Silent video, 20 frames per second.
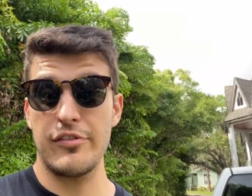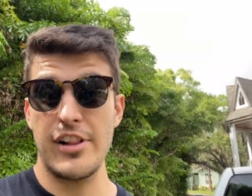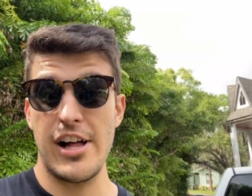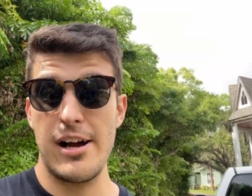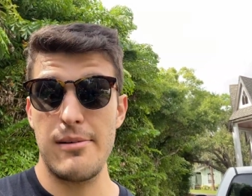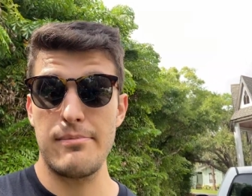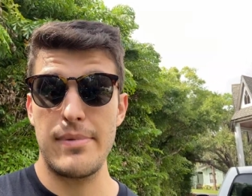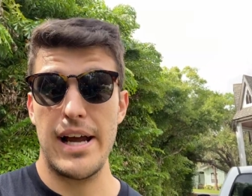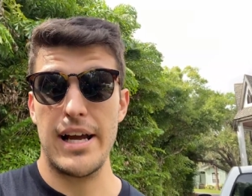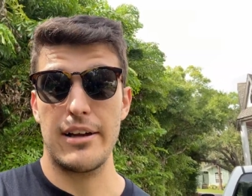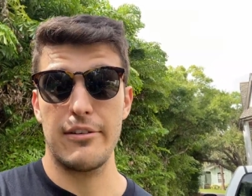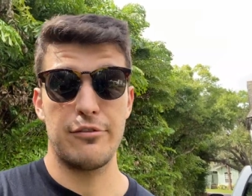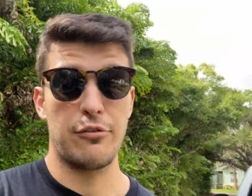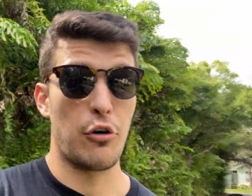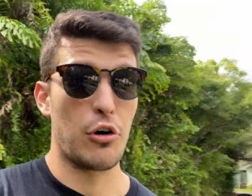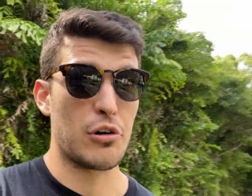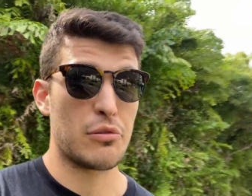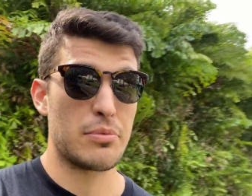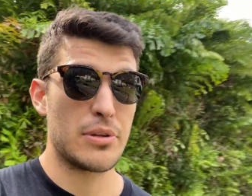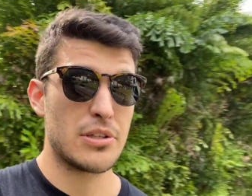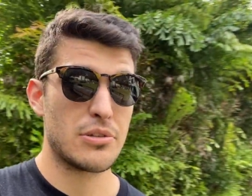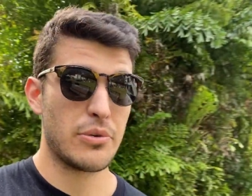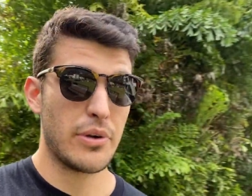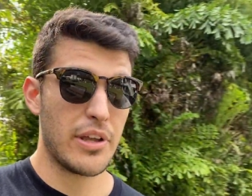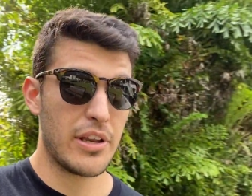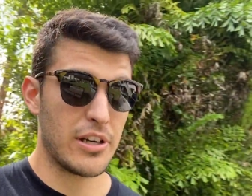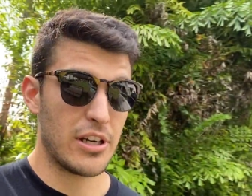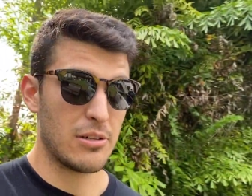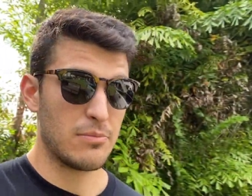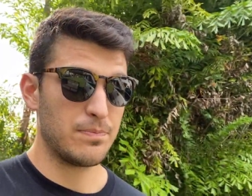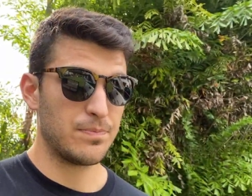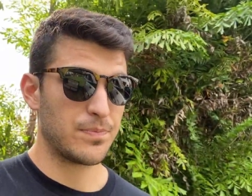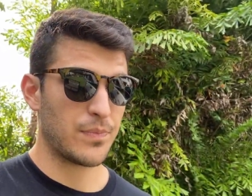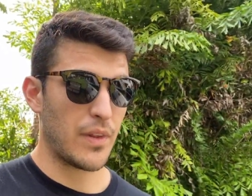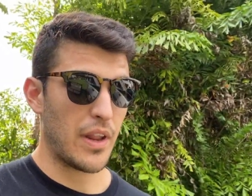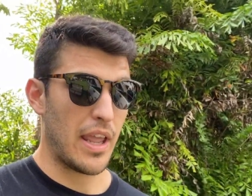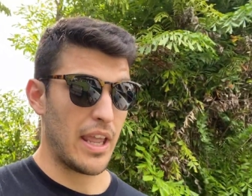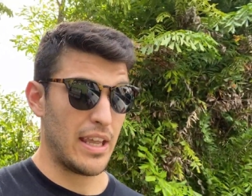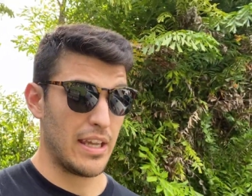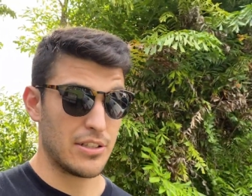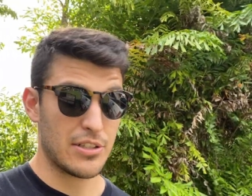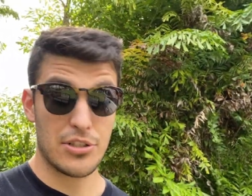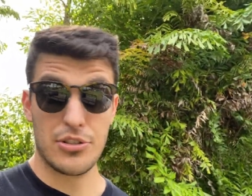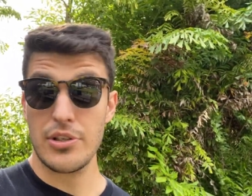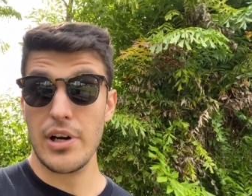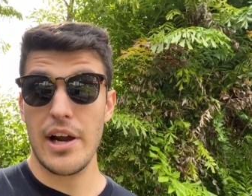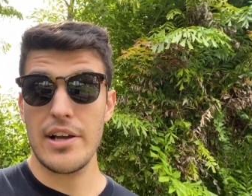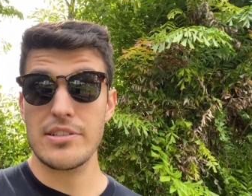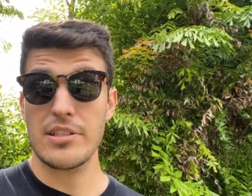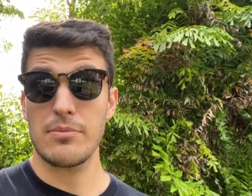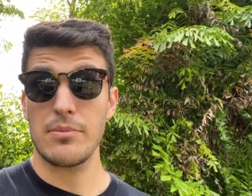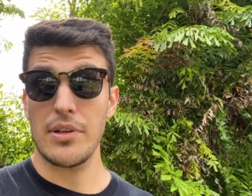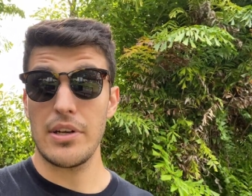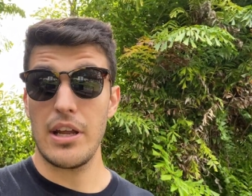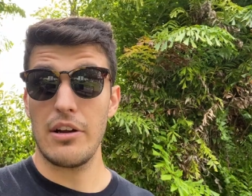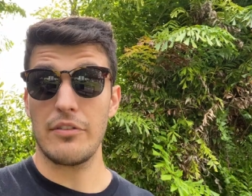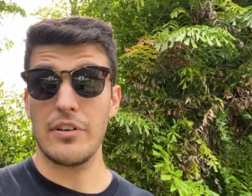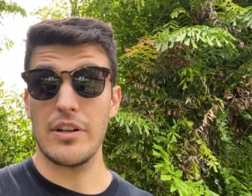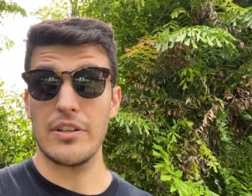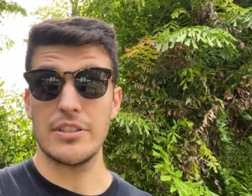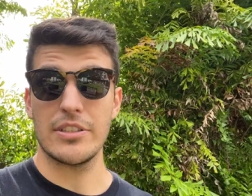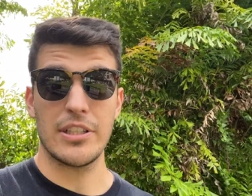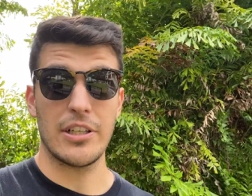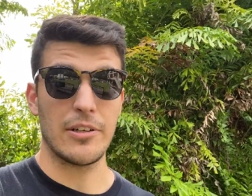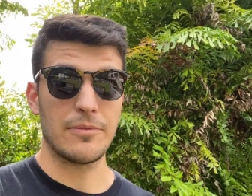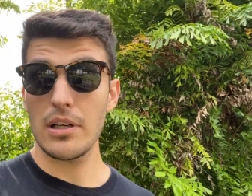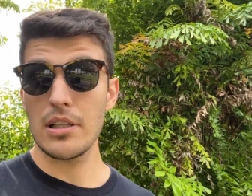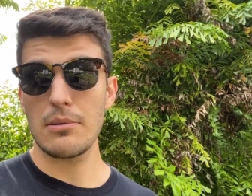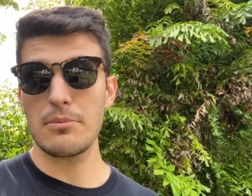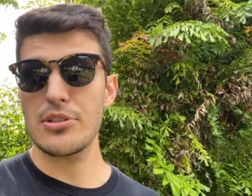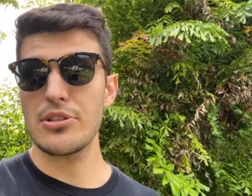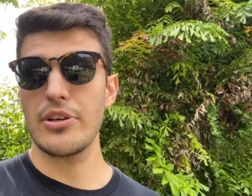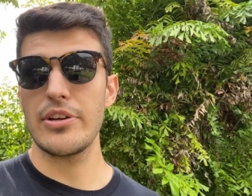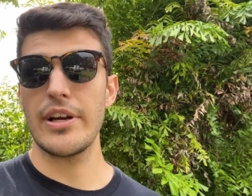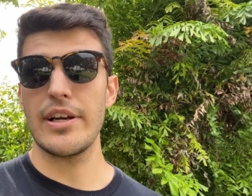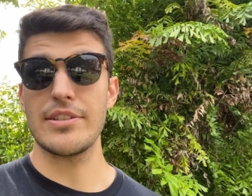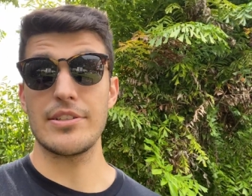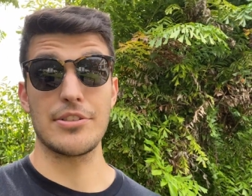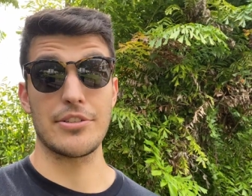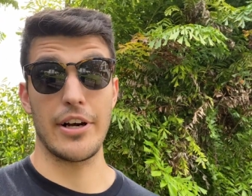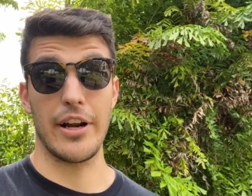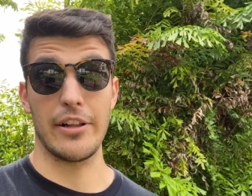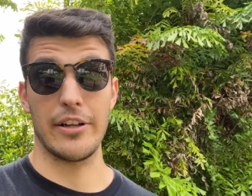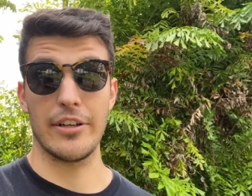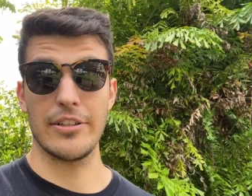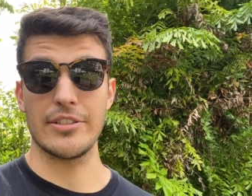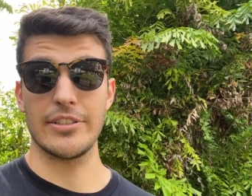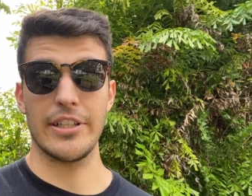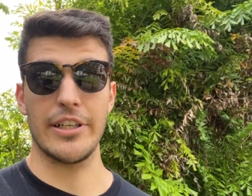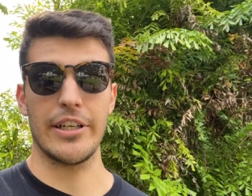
flop back and forth between them and just try something different. So, but let me show you guys this trailer. It's